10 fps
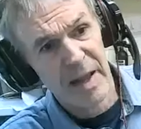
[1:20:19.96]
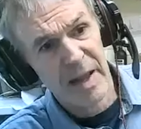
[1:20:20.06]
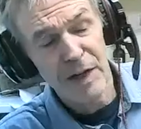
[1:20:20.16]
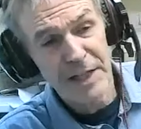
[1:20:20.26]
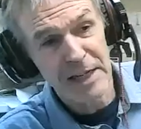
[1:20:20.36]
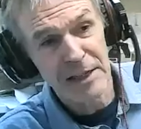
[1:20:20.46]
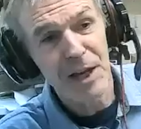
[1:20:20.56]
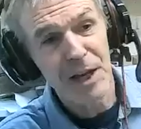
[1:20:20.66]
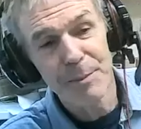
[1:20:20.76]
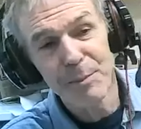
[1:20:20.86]
And we're still
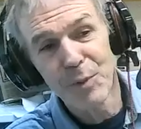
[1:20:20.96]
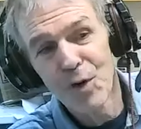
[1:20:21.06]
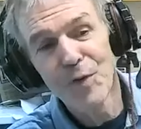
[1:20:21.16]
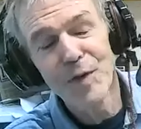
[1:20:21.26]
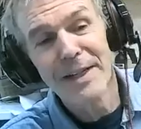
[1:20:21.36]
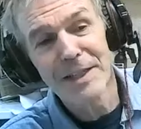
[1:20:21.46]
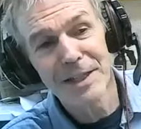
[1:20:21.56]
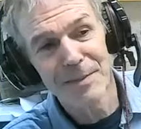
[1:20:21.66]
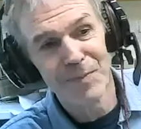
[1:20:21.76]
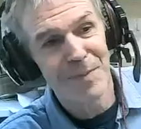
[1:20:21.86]
trying to prove
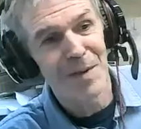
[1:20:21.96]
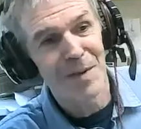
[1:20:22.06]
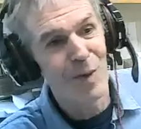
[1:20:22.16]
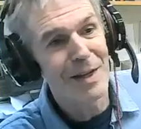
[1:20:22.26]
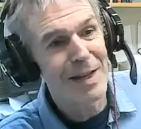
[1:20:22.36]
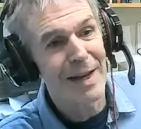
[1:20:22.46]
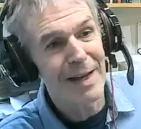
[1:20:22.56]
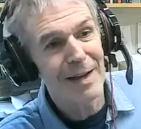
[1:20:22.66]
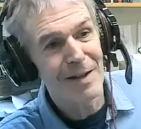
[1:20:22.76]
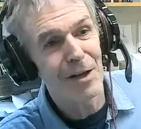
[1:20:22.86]
this with
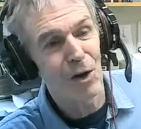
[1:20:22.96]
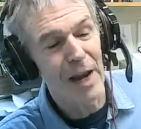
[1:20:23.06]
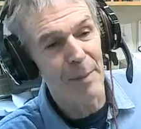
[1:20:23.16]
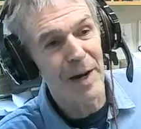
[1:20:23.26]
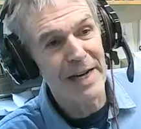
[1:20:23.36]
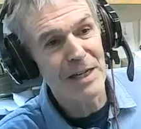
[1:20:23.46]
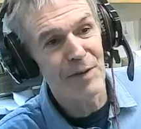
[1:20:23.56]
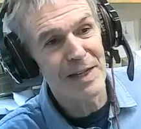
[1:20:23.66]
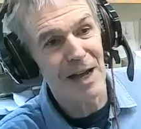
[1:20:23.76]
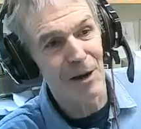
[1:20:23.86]
a, the collaboration
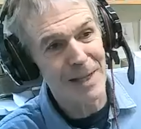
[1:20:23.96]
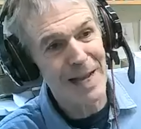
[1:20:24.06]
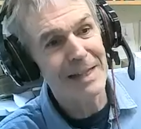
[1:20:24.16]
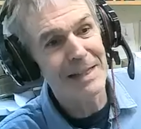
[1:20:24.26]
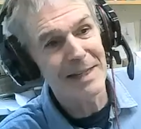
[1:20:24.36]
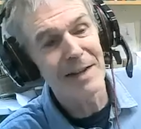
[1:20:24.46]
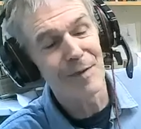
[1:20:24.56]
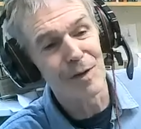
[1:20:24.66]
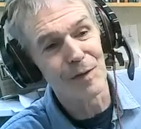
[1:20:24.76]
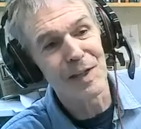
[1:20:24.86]
with Gallaudet is
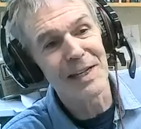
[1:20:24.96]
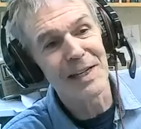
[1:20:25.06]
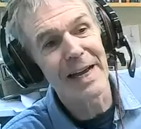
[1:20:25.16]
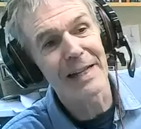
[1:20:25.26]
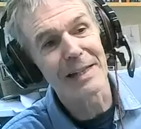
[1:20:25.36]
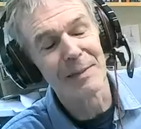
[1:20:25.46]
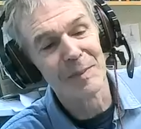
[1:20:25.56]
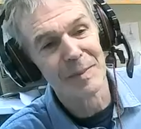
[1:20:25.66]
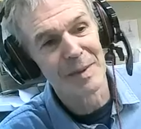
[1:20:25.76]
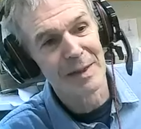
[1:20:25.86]
involved in that
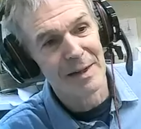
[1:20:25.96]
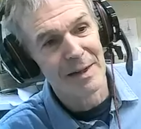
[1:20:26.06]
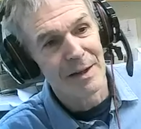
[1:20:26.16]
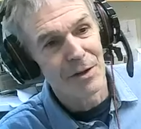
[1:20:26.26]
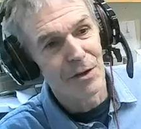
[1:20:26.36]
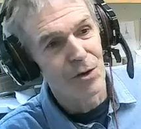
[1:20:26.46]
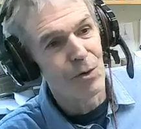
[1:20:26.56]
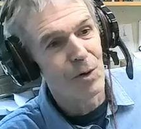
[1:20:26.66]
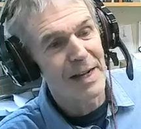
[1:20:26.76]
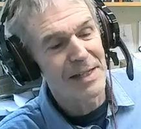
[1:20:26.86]

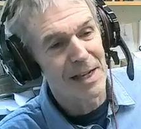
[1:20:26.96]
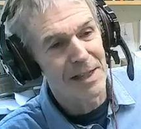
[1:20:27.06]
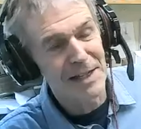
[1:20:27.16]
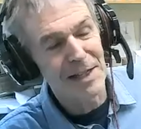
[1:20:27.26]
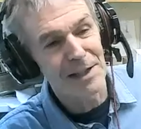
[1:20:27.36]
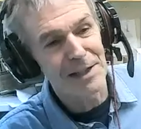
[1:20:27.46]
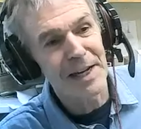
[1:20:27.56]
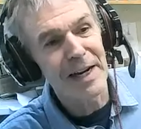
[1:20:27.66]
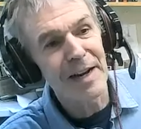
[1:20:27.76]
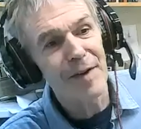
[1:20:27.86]
to get statistical
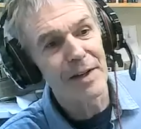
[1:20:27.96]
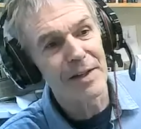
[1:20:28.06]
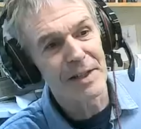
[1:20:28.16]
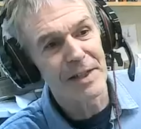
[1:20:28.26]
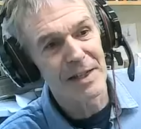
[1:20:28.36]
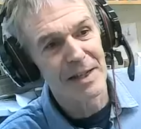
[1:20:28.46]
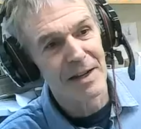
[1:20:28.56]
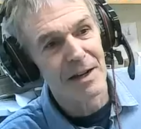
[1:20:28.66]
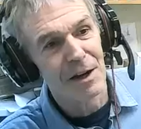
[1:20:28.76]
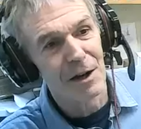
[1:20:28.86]
significance
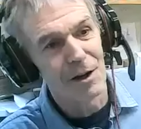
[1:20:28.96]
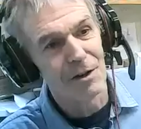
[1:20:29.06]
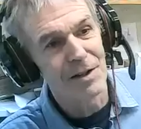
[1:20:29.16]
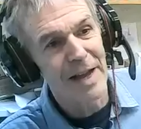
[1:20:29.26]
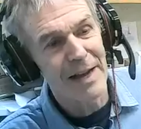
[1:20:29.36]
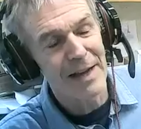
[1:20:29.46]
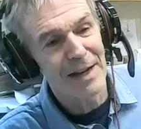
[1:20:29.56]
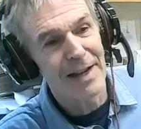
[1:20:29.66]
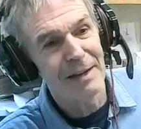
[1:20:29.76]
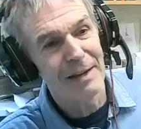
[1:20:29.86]
on
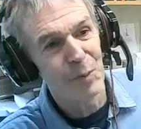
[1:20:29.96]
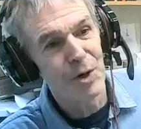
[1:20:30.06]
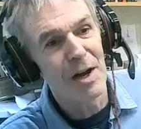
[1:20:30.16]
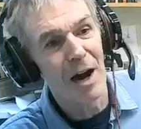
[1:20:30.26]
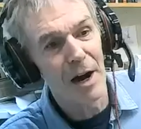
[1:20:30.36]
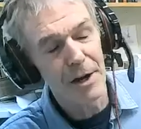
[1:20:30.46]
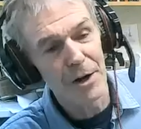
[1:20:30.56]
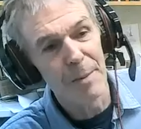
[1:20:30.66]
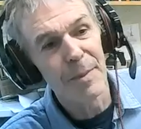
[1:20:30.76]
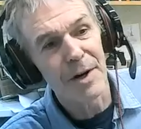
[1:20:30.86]
actually putting hard
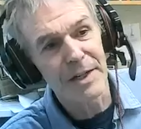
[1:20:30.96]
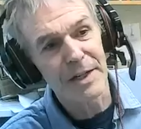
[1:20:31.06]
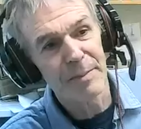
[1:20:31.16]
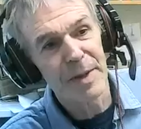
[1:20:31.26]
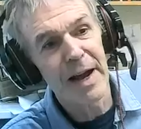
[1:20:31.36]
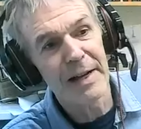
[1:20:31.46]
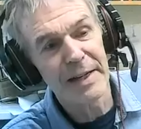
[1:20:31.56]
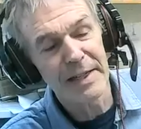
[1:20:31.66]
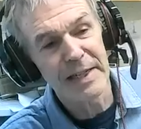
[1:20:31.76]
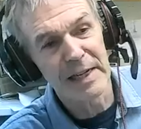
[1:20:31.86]
numbers behind
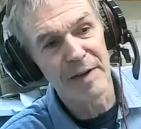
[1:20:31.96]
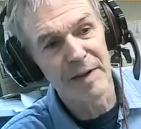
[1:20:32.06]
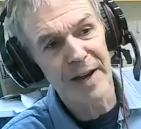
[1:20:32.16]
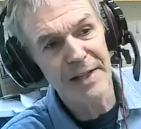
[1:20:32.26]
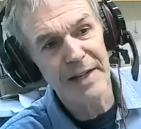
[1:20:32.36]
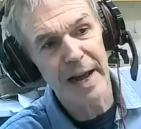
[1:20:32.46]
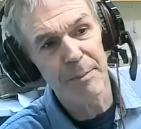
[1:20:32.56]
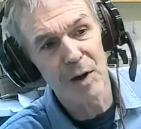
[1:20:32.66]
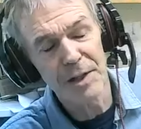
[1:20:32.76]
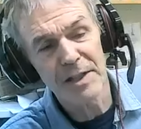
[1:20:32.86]
this self-infection
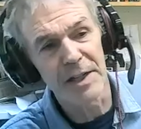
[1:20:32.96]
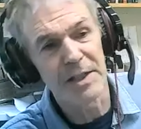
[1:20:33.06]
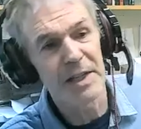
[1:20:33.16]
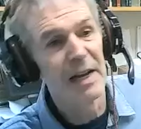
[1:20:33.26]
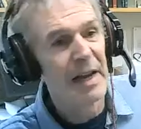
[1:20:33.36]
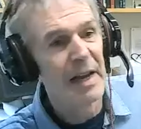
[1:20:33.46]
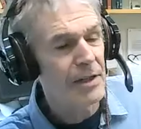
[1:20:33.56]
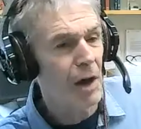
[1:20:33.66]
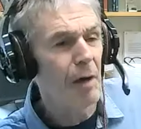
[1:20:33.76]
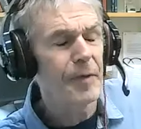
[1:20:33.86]
hypothesis.
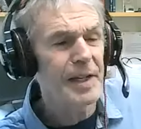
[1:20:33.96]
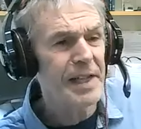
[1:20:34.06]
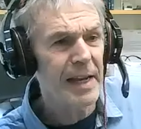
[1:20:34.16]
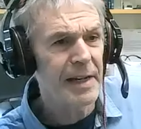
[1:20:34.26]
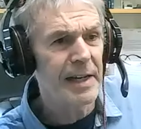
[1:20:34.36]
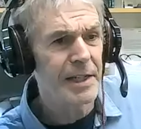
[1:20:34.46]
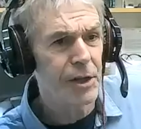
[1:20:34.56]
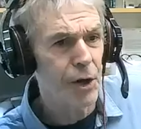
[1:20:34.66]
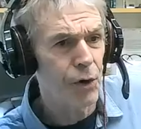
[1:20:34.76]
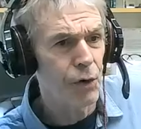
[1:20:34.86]
It's obvious that it is
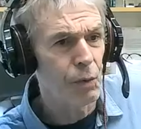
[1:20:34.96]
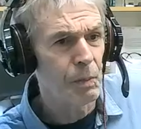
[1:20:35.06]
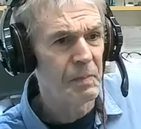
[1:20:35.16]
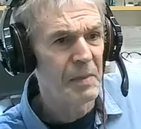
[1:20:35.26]
true,